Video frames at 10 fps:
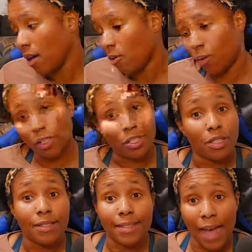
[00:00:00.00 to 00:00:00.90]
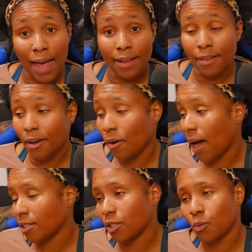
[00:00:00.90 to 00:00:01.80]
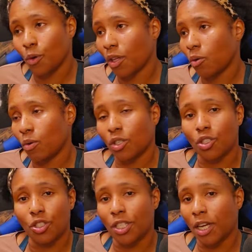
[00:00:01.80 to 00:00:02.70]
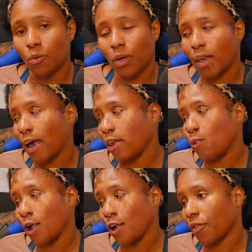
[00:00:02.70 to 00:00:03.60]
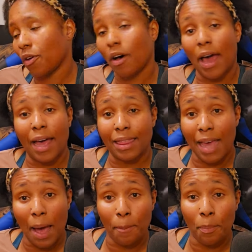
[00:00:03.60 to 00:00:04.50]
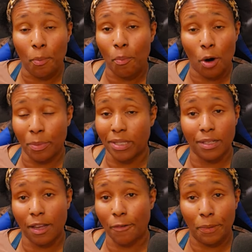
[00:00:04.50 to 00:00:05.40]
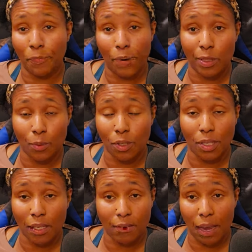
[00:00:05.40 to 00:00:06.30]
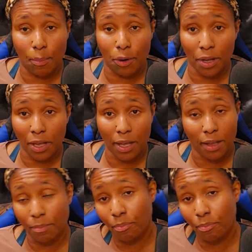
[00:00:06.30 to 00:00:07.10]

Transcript: which, side note, I just really wish Jen would have had the wherewithal at that moment to never be friends with Tamara again.